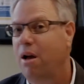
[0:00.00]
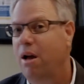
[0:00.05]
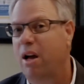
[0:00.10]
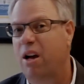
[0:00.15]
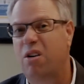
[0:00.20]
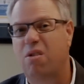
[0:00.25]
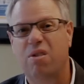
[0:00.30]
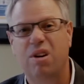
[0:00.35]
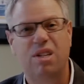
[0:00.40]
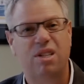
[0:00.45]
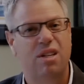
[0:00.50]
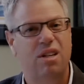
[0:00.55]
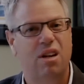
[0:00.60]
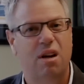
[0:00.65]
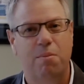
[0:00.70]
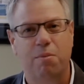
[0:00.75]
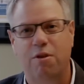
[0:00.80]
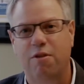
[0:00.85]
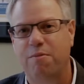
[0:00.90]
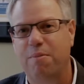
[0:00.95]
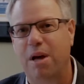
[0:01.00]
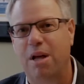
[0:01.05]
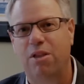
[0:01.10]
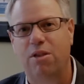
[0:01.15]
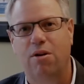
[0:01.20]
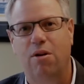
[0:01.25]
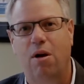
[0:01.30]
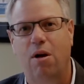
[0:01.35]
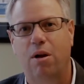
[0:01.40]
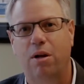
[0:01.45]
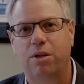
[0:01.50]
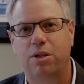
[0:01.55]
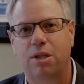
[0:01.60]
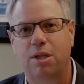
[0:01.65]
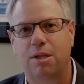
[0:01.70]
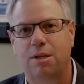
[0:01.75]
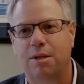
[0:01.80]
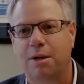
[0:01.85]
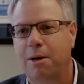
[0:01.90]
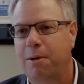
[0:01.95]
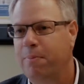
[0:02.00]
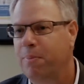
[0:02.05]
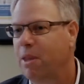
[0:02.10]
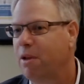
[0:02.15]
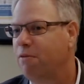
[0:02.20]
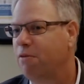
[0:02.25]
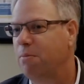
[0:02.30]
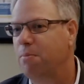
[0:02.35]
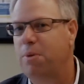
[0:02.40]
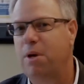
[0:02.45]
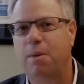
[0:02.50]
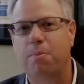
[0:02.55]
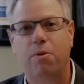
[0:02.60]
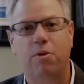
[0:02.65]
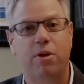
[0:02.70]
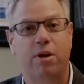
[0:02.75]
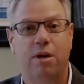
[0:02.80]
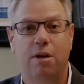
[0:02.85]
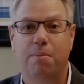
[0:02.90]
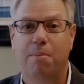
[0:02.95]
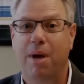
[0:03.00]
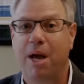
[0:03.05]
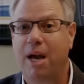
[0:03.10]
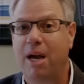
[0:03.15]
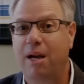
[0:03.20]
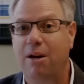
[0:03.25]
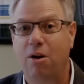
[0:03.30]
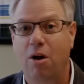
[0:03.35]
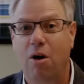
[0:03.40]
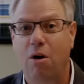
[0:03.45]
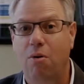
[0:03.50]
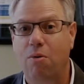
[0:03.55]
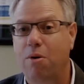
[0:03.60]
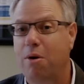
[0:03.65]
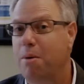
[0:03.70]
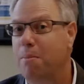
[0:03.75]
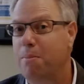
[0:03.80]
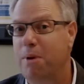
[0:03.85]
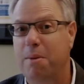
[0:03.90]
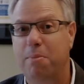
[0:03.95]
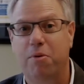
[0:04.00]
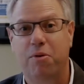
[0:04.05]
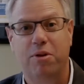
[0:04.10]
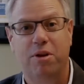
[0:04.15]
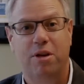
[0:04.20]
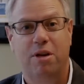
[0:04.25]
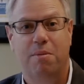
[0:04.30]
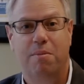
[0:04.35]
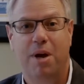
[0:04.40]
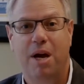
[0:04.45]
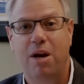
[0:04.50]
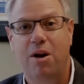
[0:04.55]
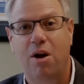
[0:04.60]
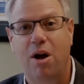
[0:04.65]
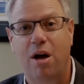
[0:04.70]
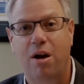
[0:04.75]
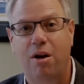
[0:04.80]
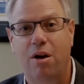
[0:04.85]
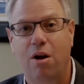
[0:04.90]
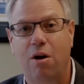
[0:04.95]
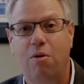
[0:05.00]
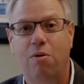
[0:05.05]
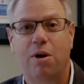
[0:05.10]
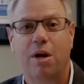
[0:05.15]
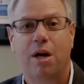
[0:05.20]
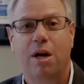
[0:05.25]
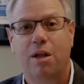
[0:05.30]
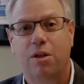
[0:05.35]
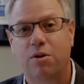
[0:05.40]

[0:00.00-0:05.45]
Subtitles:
Increasing number of methodologies from people that you may know, people that you may not know.